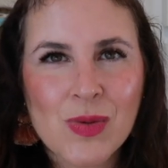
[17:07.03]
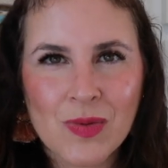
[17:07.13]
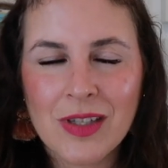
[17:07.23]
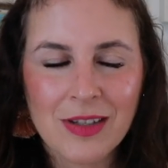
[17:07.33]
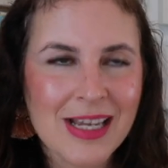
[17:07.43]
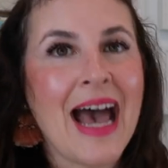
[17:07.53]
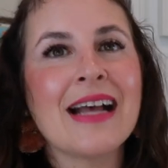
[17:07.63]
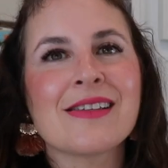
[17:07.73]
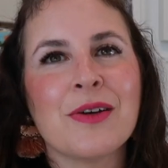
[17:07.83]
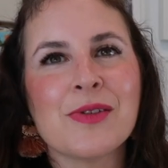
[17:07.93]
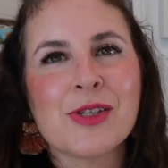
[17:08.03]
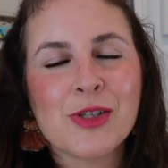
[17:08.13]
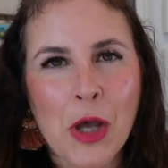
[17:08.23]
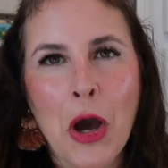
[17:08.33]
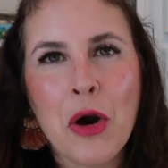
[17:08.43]
the tags got
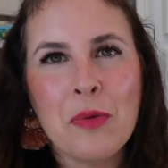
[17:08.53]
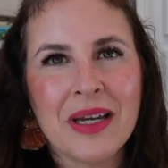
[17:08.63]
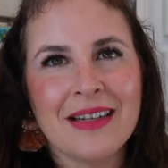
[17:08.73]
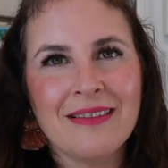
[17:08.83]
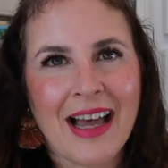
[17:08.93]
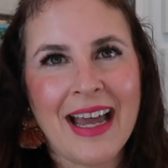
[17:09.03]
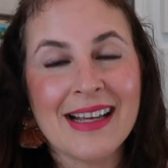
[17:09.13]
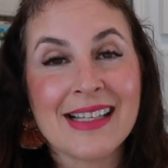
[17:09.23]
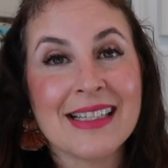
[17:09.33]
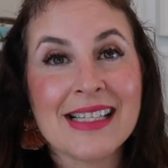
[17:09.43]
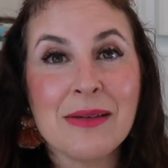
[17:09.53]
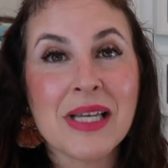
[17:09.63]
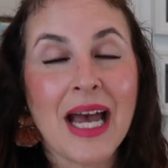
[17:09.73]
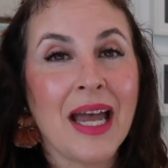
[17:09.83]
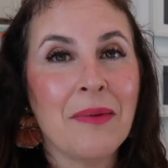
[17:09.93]
so many likes, at the same
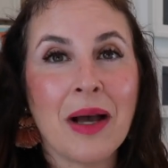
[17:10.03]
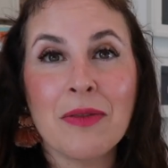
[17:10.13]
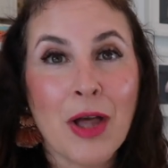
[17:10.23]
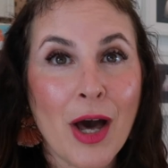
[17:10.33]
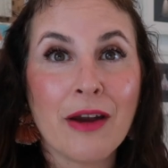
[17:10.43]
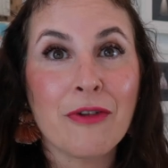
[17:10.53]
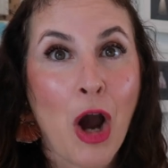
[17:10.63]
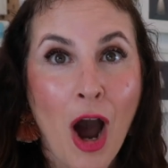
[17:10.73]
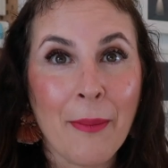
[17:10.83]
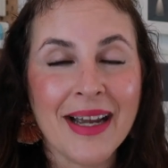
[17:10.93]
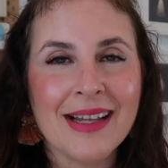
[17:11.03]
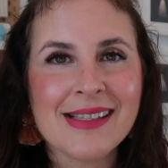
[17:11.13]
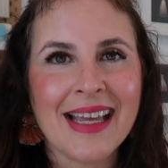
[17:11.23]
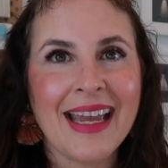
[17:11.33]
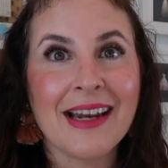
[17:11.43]
time a lot of
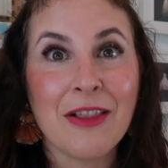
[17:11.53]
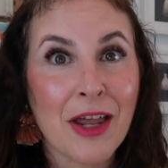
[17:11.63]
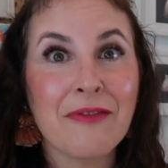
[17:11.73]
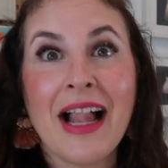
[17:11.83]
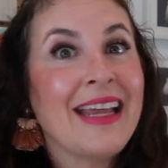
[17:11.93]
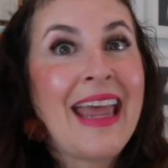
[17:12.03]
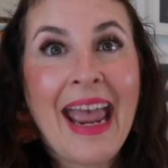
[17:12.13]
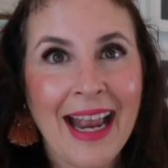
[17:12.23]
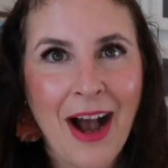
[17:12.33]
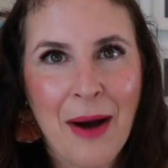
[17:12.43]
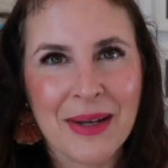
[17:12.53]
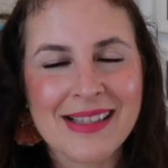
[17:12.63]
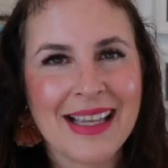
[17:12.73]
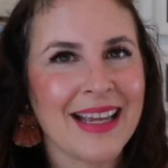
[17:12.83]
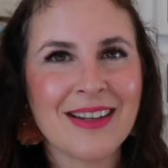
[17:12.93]
comments, and a lot of like hate
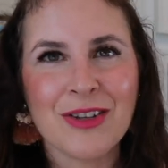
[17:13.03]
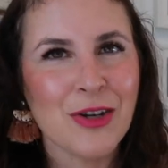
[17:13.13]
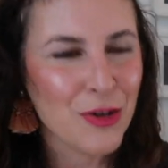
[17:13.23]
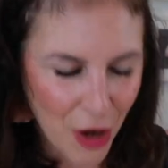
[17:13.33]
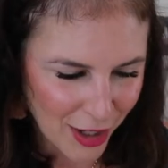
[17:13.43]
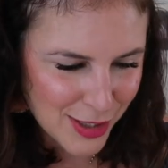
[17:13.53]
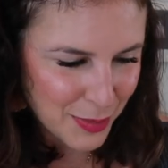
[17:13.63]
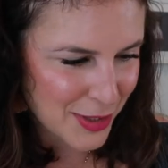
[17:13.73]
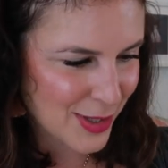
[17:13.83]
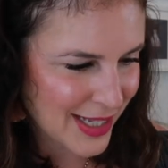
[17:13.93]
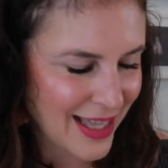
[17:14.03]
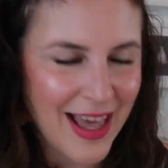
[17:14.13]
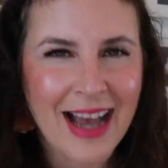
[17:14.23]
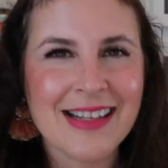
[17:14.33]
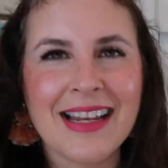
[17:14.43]
comments, like, you're not supposed to say
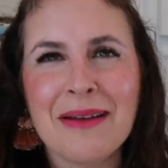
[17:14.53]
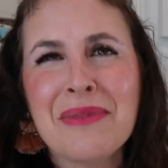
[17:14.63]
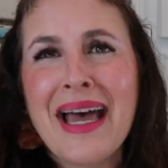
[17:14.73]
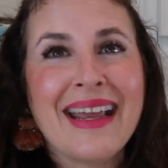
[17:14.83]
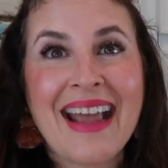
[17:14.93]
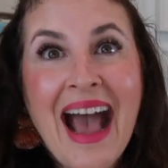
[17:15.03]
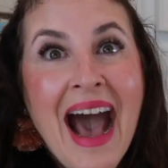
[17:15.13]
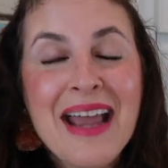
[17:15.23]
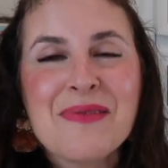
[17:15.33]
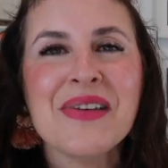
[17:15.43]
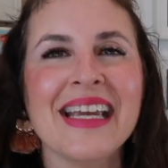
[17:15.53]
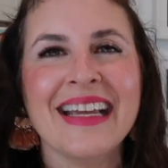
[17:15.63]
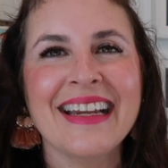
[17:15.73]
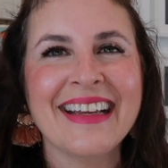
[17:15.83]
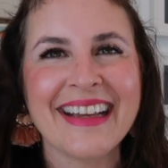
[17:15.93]
that. And I'm like, I
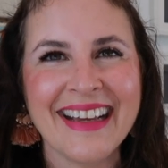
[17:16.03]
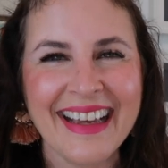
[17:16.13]
mean,